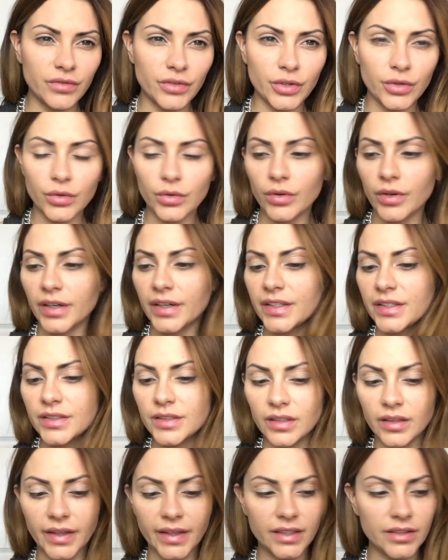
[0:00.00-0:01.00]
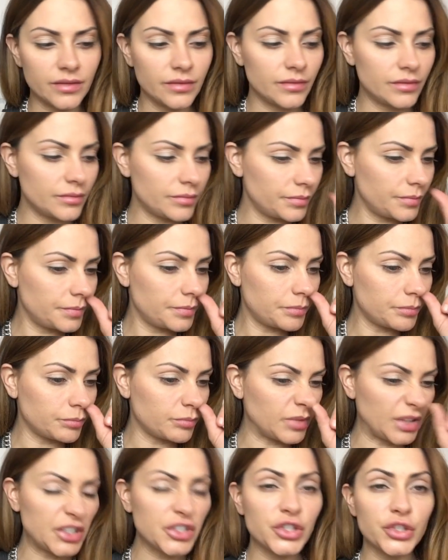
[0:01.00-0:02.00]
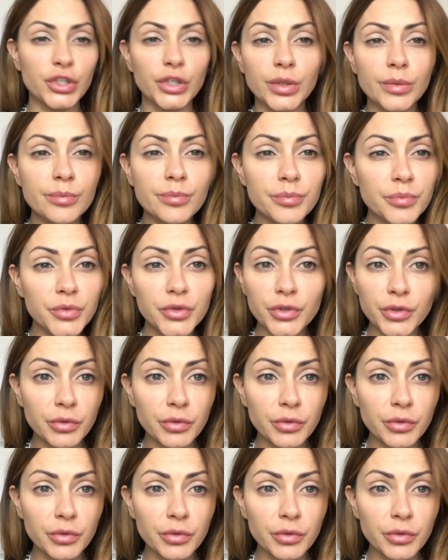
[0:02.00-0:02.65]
you who are into like brush terms.